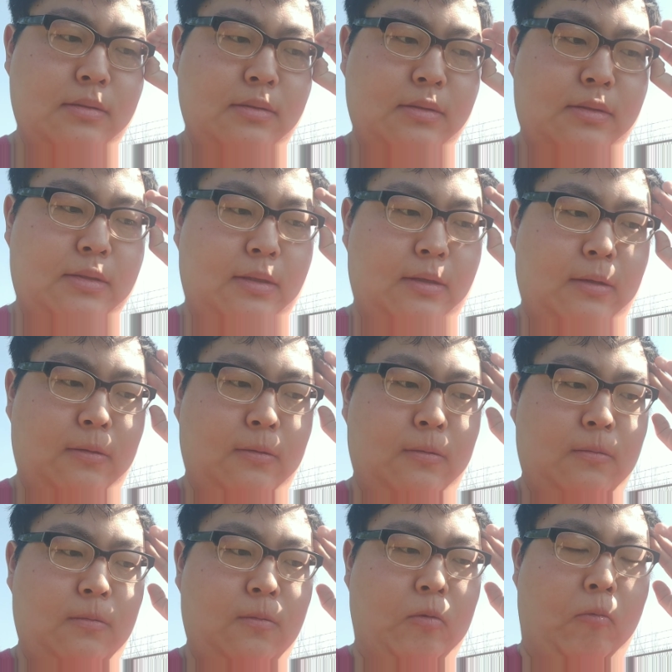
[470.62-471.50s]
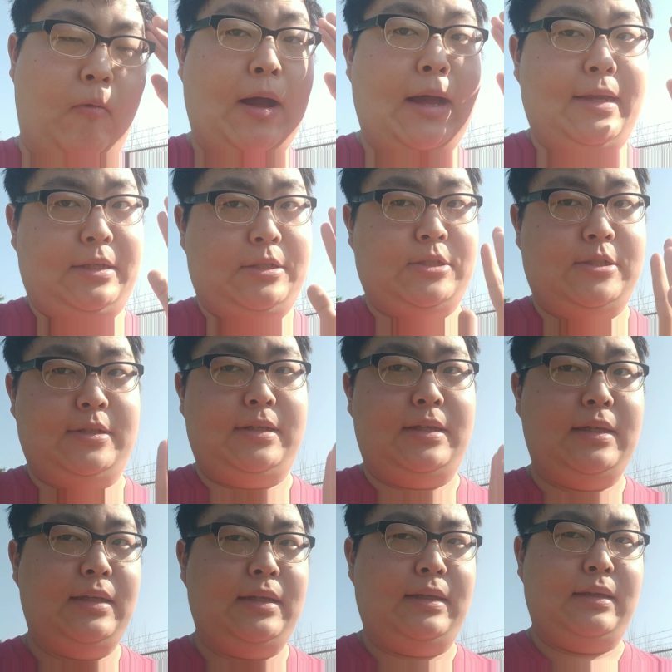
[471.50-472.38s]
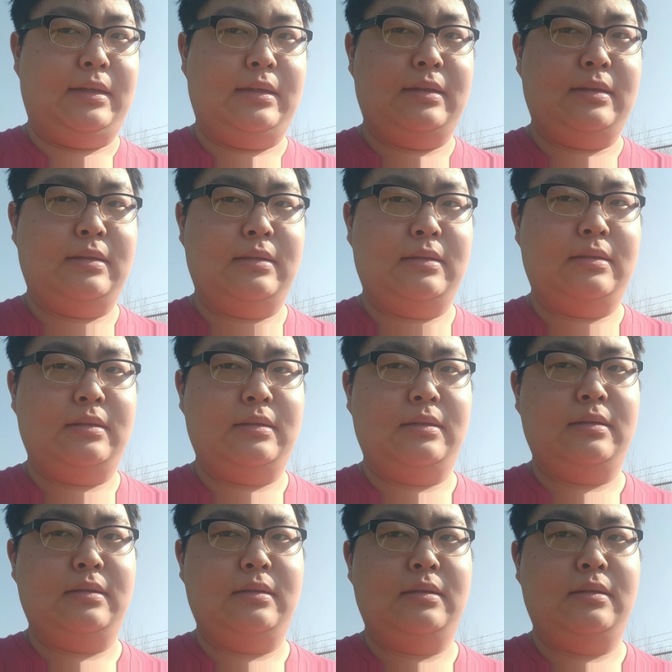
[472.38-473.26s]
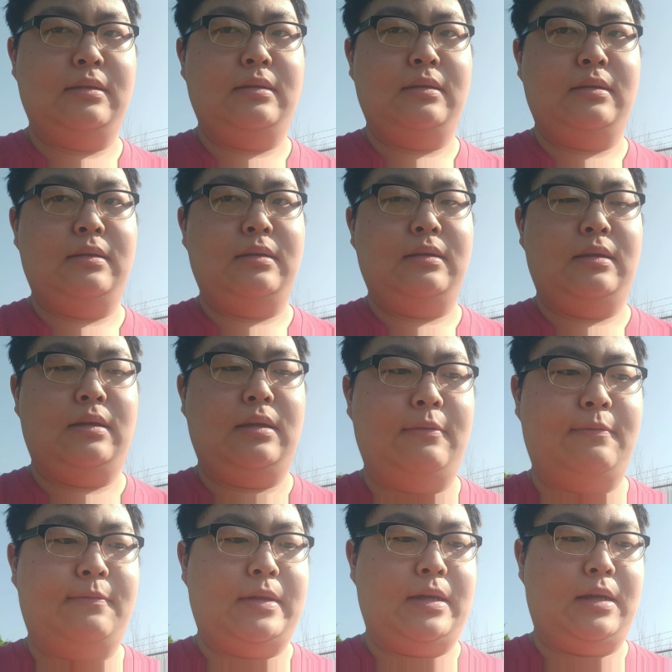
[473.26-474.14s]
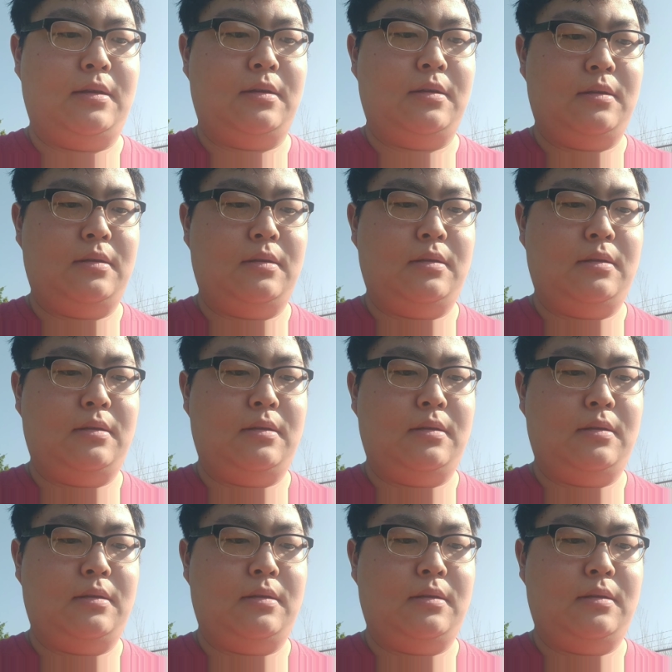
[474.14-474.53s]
So why should he, if they're